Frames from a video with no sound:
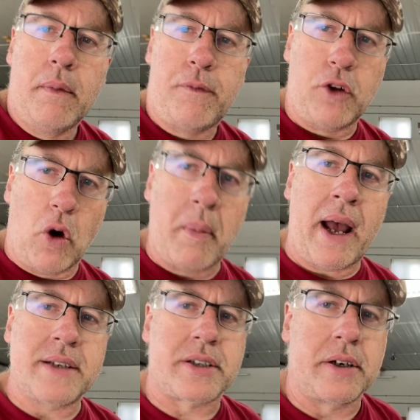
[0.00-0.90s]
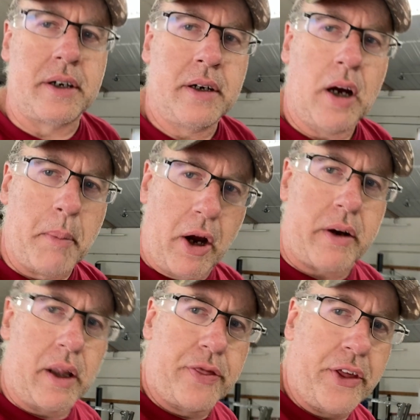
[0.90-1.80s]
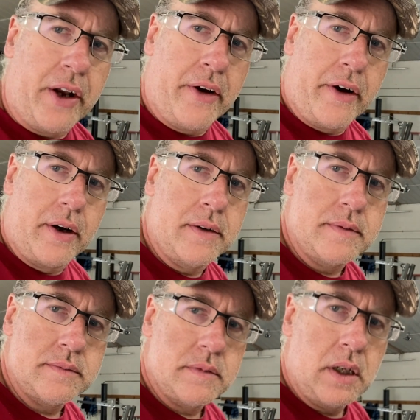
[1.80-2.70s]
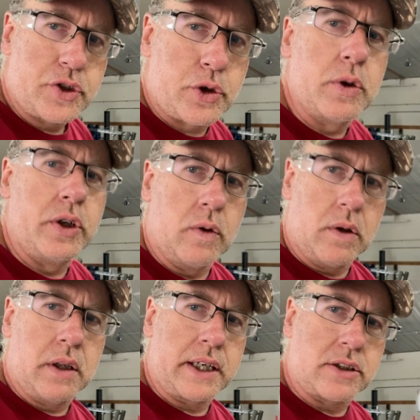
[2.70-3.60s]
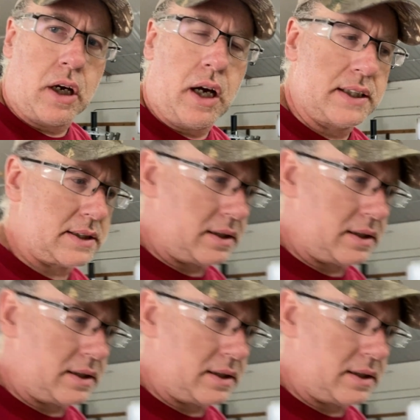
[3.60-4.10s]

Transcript: Flowmaster American Thunder True Dual exhaust.